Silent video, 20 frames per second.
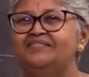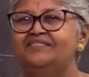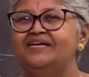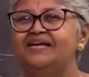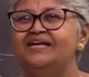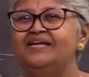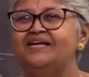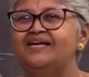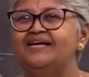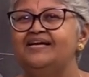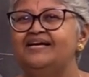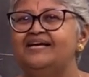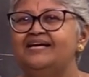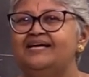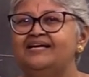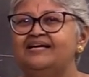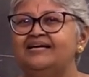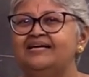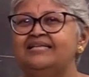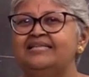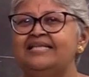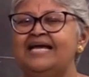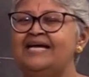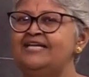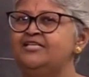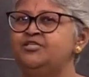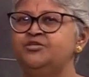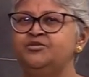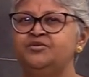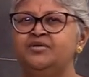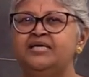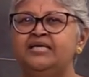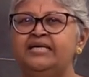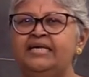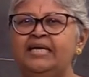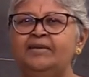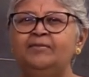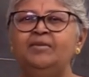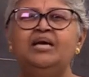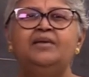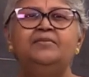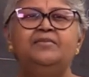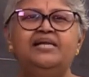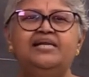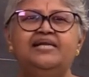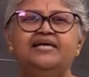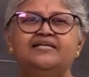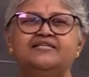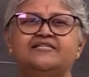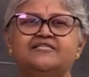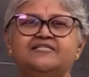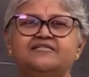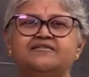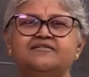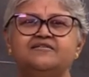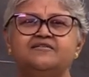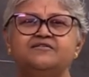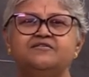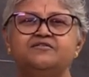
Fine? Thanks to the teeming millions.